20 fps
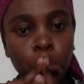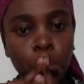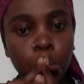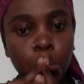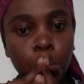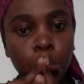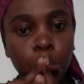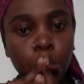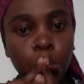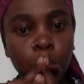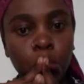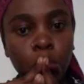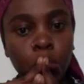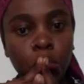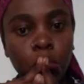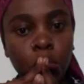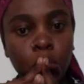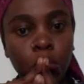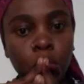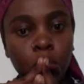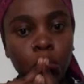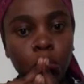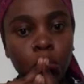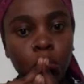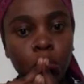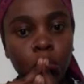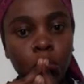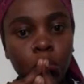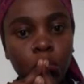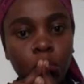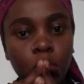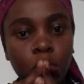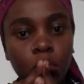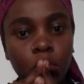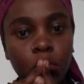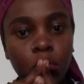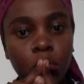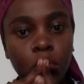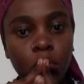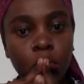
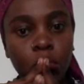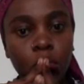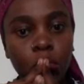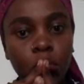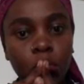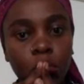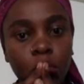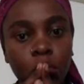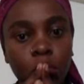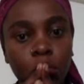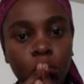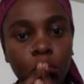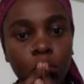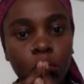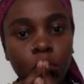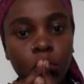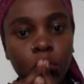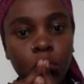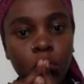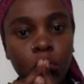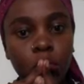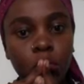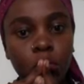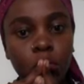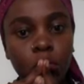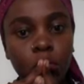The person shown says nothing.